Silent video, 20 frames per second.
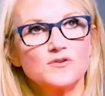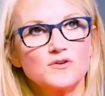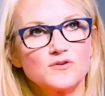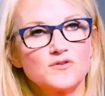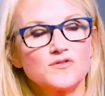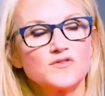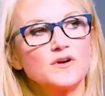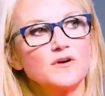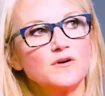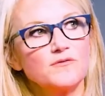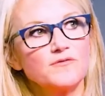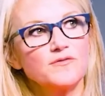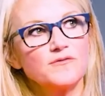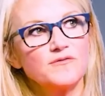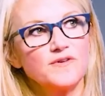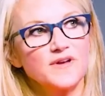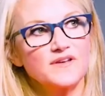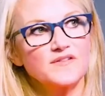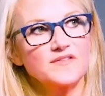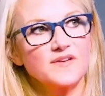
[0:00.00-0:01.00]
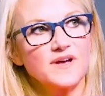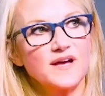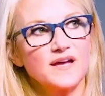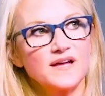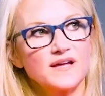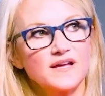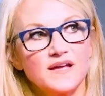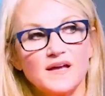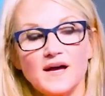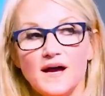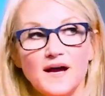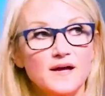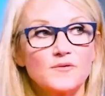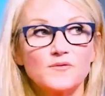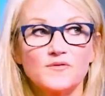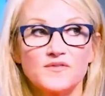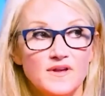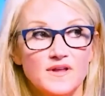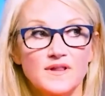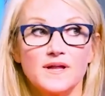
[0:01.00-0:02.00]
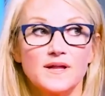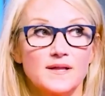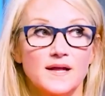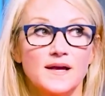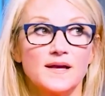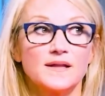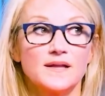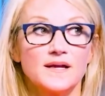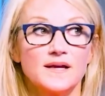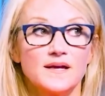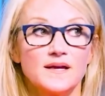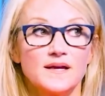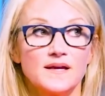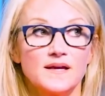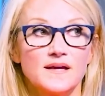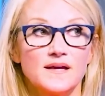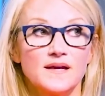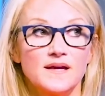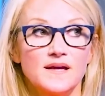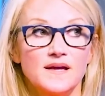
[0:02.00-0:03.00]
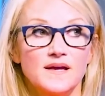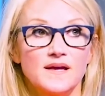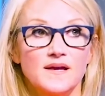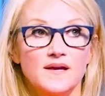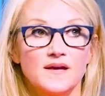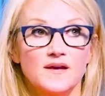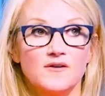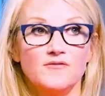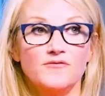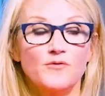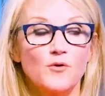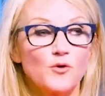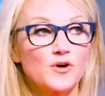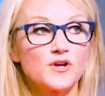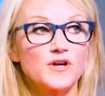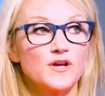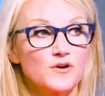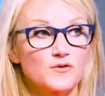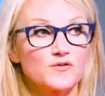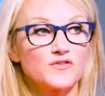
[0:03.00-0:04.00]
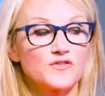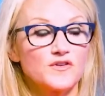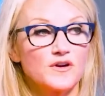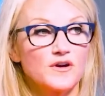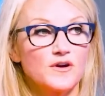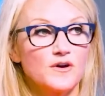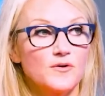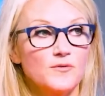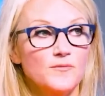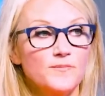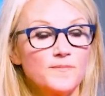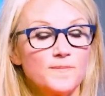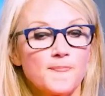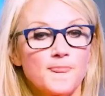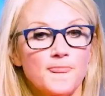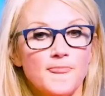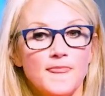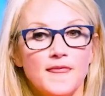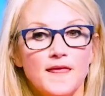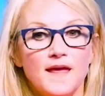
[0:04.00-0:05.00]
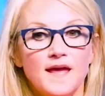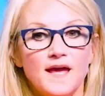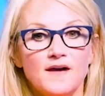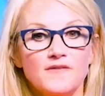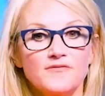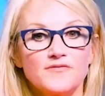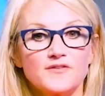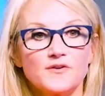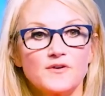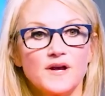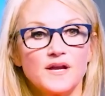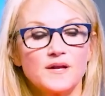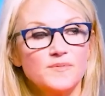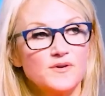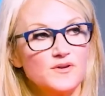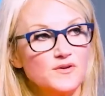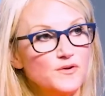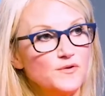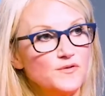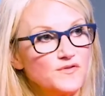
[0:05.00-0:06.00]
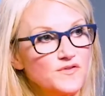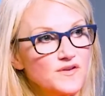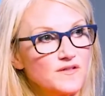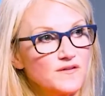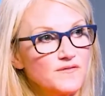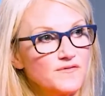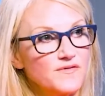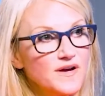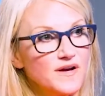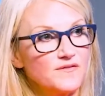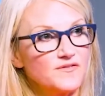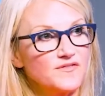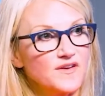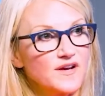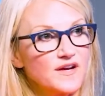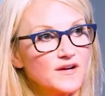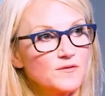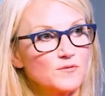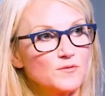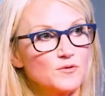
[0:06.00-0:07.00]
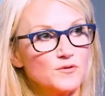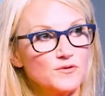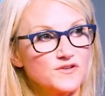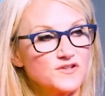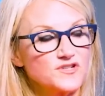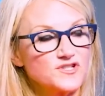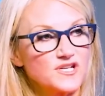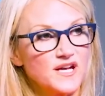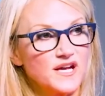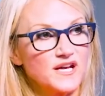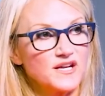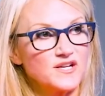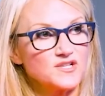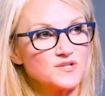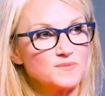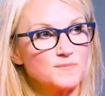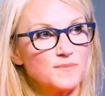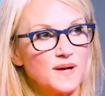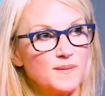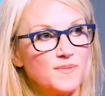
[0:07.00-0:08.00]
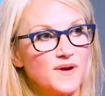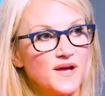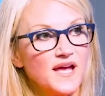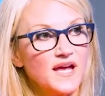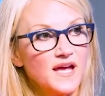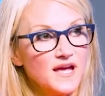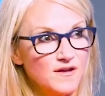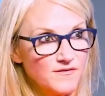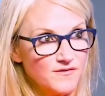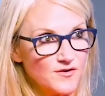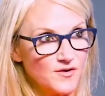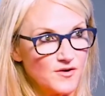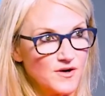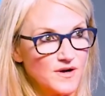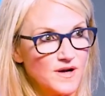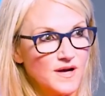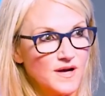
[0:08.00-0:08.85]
yourself of anxiety, I don't say that lightly. Mm. 4 years ago, after I had been using the 5-second rule to change my behavior,